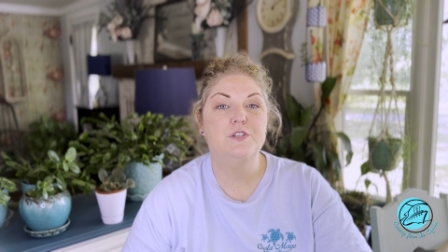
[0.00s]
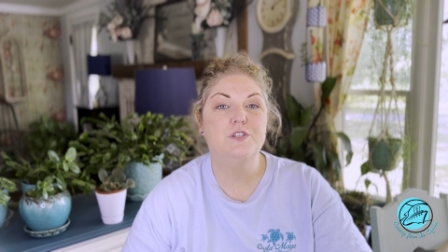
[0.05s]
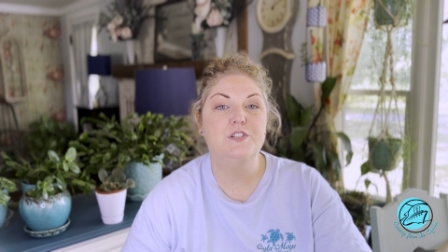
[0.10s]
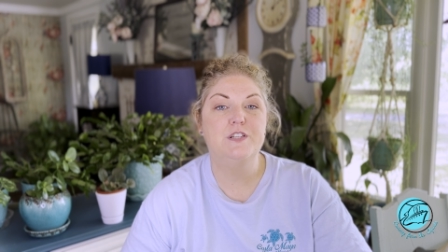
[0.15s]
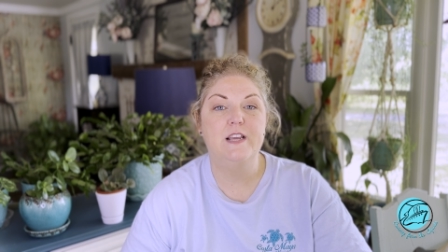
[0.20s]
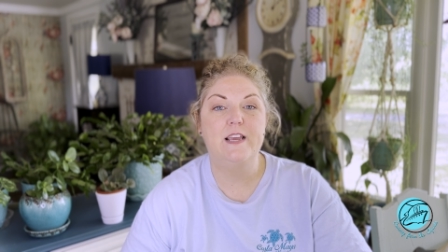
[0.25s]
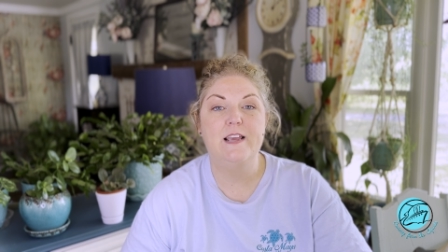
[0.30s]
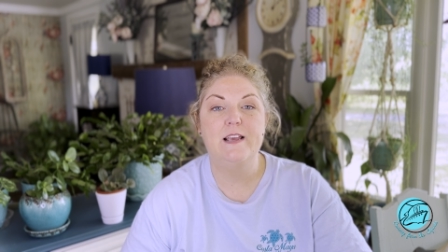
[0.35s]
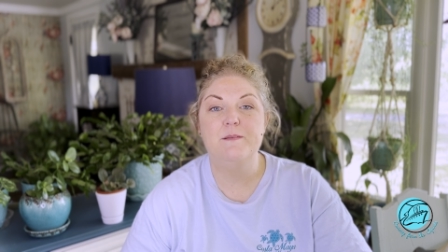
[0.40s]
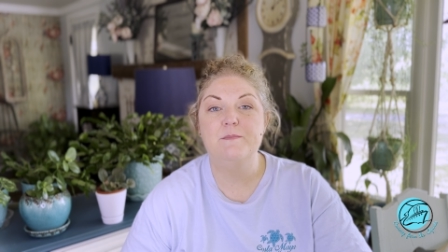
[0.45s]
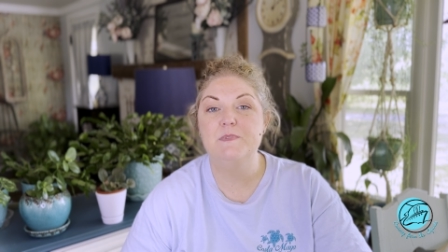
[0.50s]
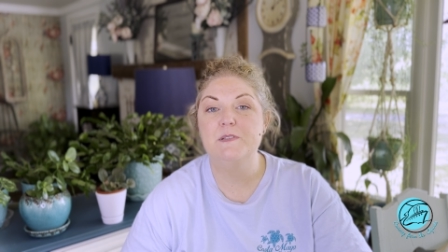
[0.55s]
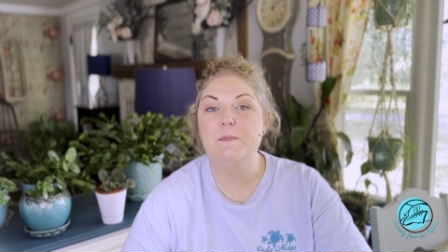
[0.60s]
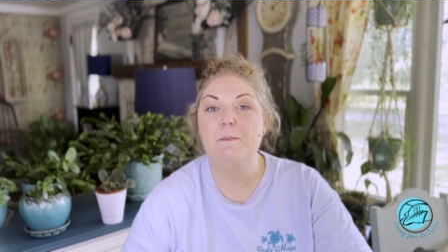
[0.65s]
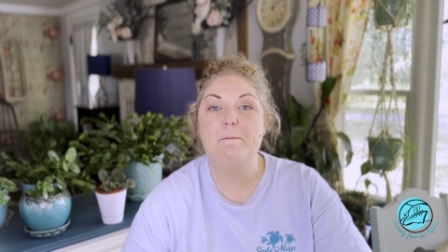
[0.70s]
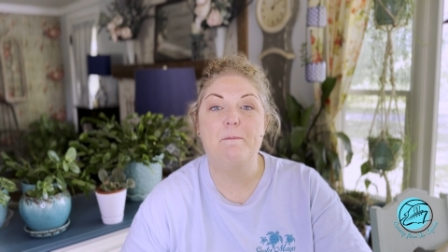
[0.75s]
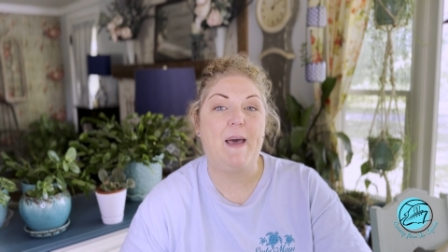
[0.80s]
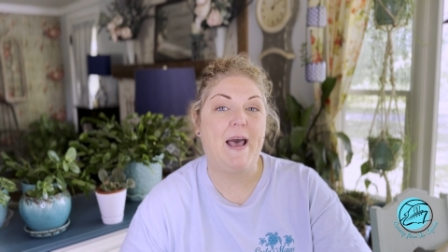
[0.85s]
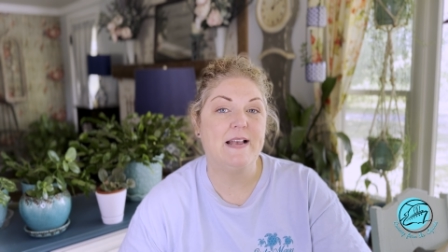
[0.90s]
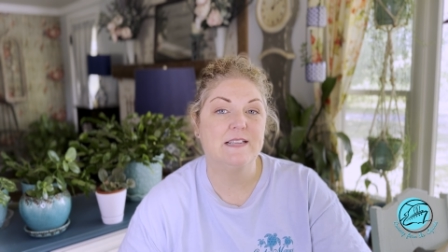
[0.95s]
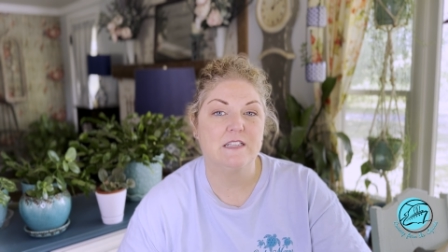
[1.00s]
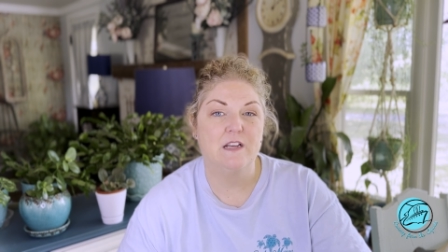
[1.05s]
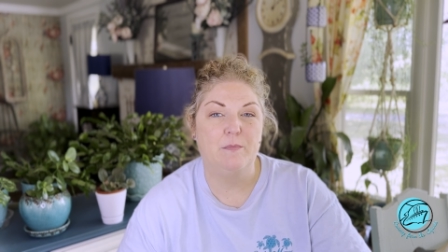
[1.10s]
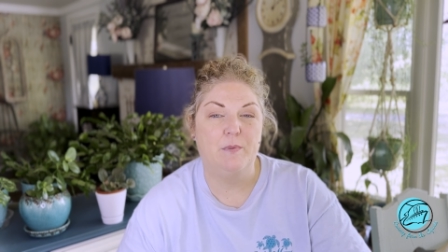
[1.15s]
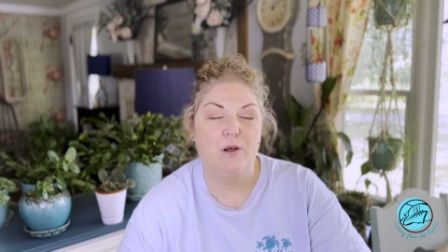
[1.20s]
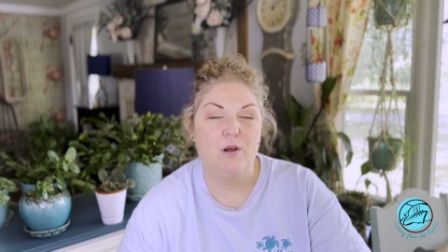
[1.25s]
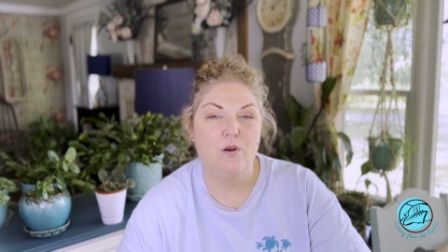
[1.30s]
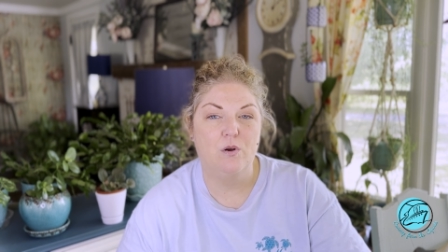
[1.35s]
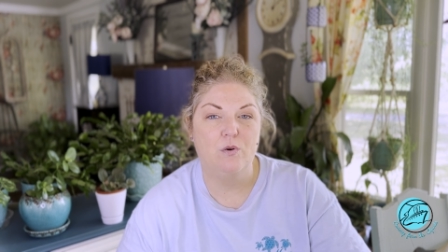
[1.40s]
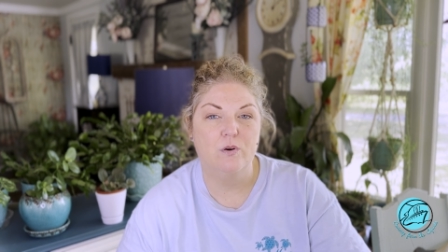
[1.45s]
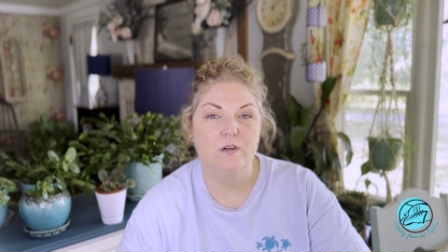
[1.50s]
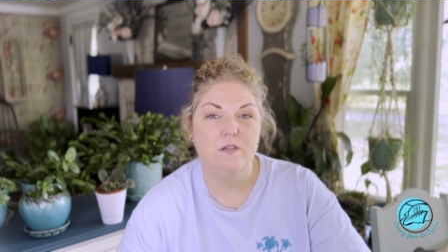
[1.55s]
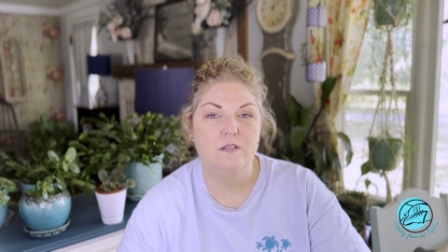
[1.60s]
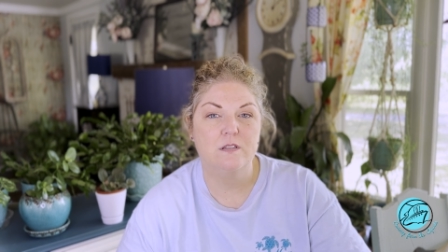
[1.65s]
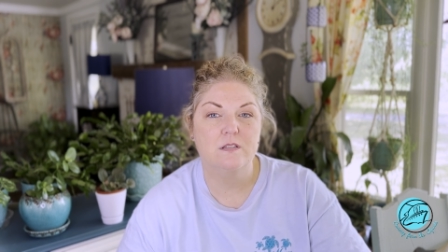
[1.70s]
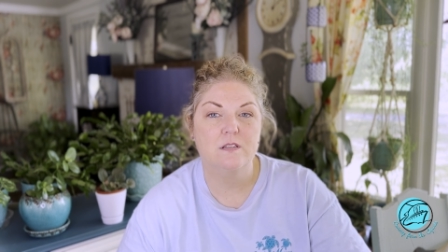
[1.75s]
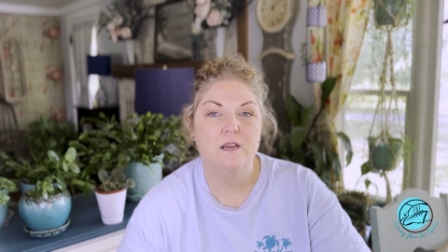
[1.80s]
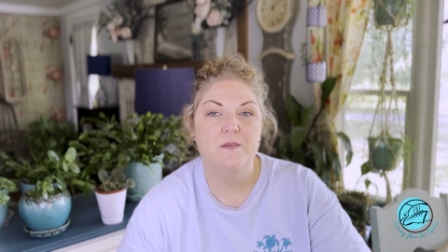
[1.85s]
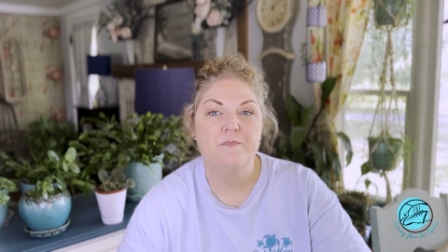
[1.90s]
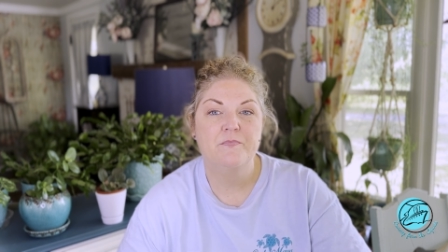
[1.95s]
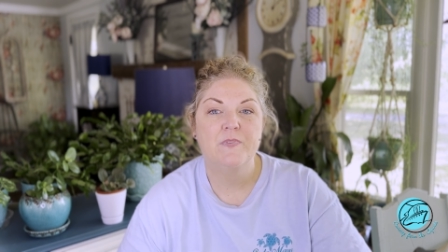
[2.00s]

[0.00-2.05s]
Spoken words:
gyms, and basketball courts.